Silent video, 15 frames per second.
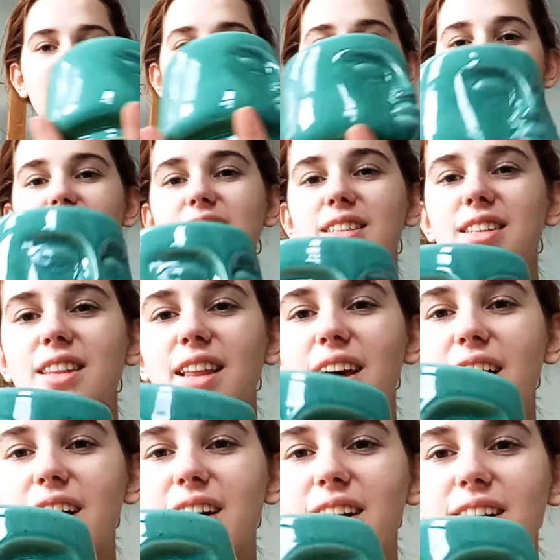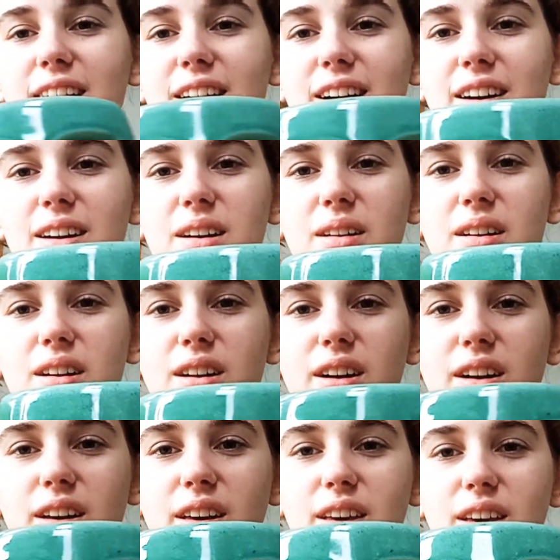isn't that
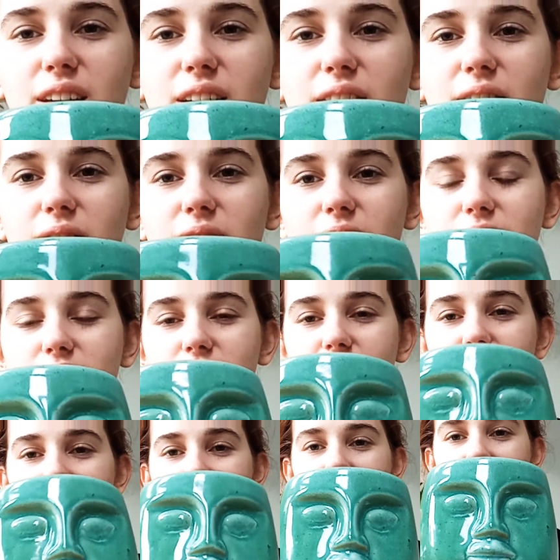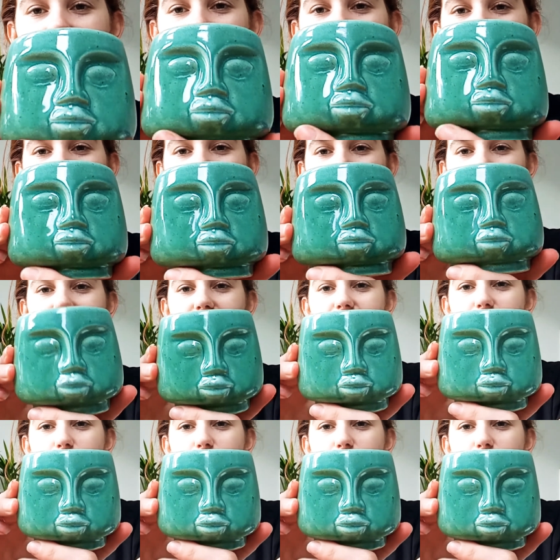cute? It's a little